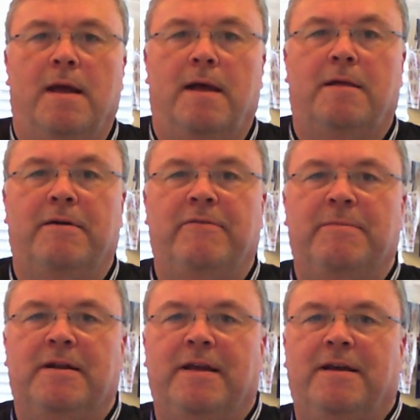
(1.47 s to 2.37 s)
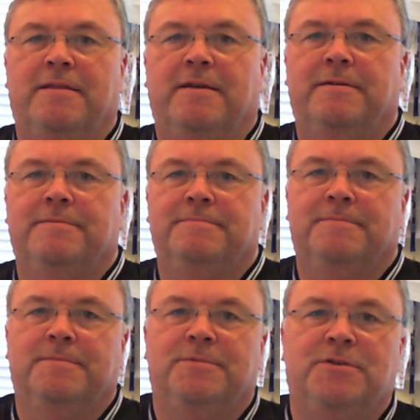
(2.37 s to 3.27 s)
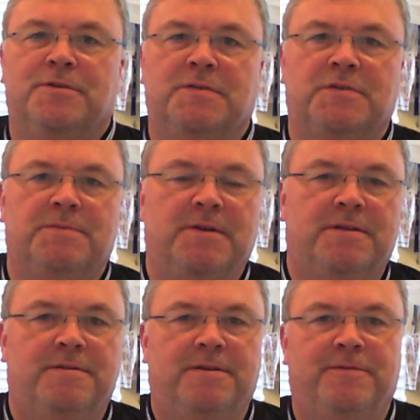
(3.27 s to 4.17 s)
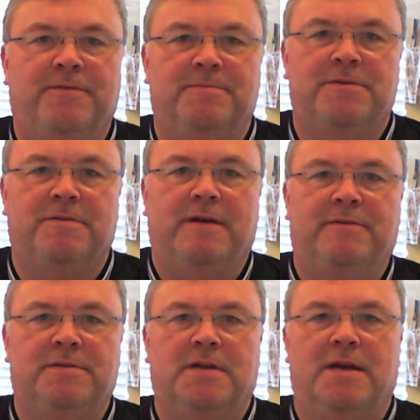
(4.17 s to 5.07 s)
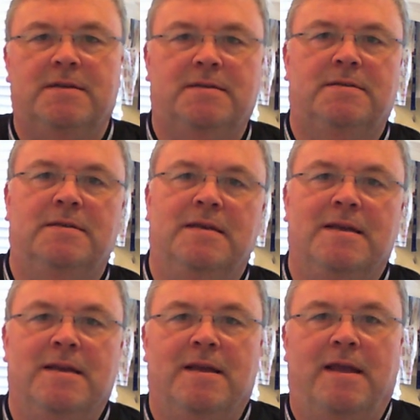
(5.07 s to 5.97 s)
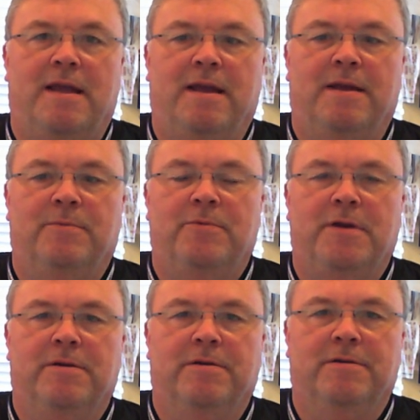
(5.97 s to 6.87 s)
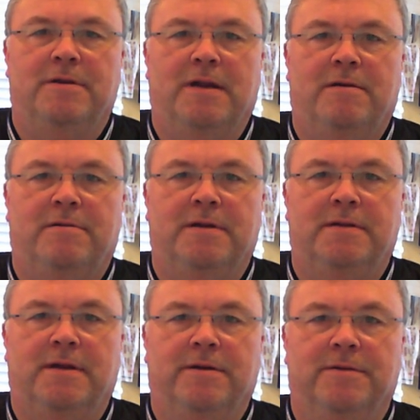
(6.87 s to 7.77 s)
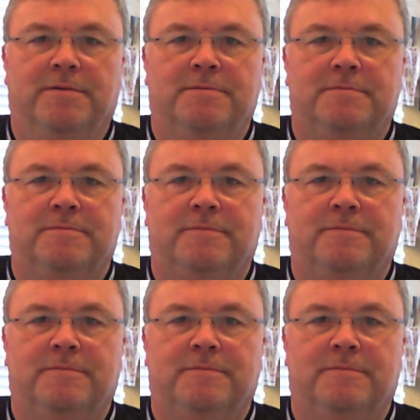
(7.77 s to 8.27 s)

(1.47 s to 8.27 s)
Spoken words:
Hello everybody out there. Joseph Smith here from Travel Tax, and we are now in our